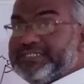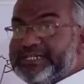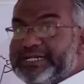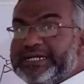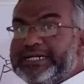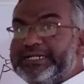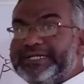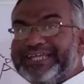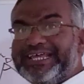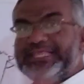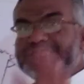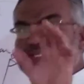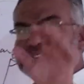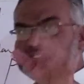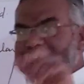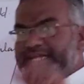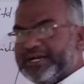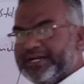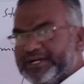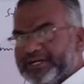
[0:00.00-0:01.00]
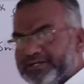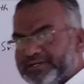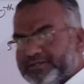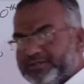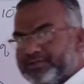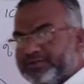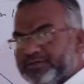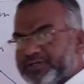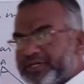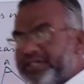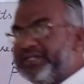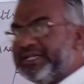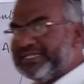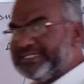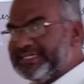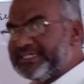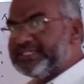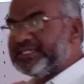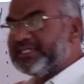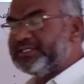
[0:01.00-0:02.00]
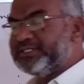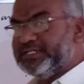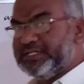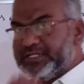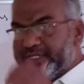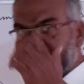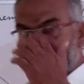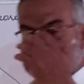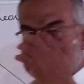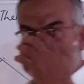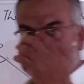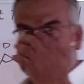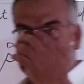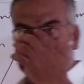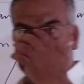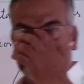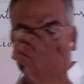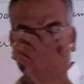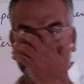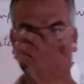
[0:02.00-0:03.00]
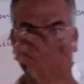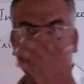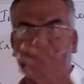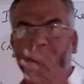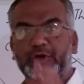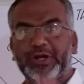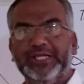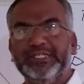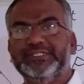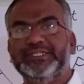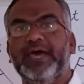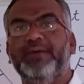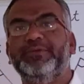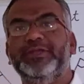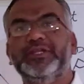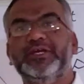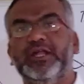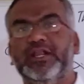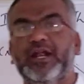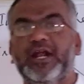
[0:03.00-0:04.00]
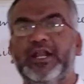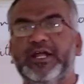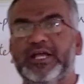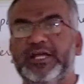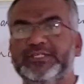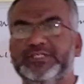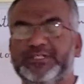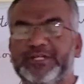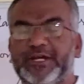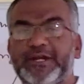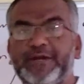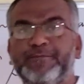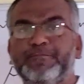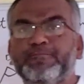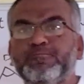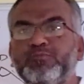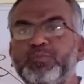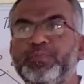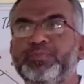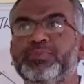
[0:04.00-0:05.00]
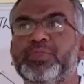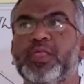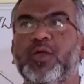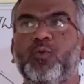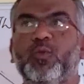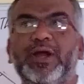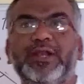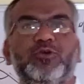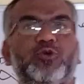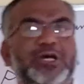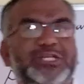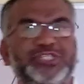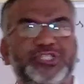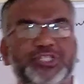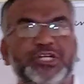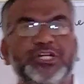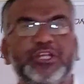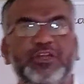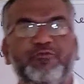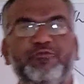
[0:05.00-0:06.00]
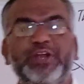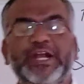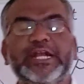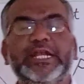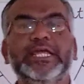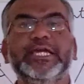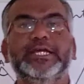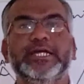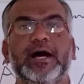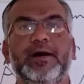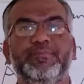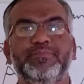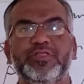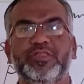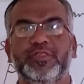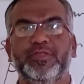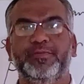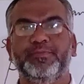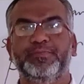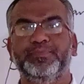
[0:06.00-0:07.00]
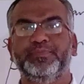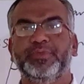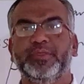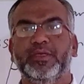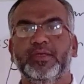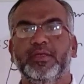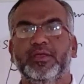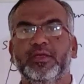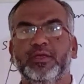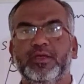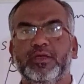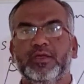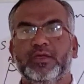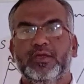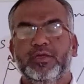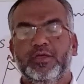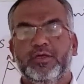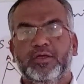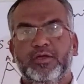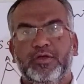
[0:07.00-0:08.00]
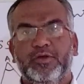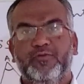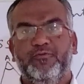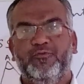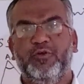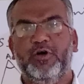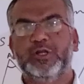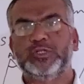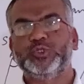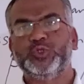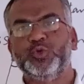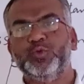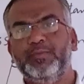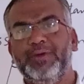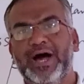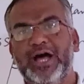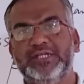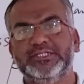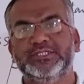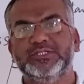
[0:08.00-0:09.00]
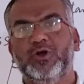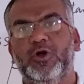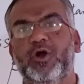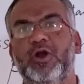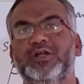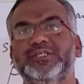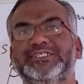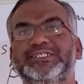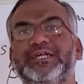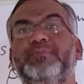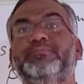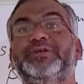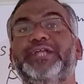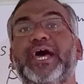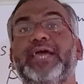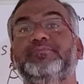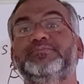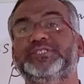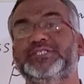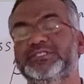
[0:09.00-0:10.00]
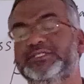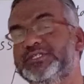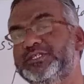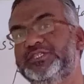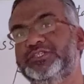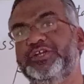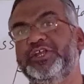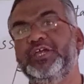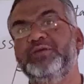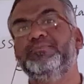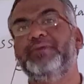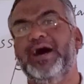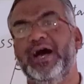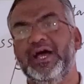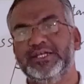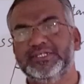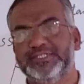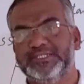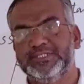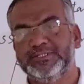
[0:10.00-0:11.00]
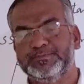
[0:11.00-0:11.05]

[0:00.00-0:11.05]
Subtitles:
in 10th standard, in SSLC 10th standard board exam in Karnataka state. One question definitely comes for 2 marks or sometimes 3 marks,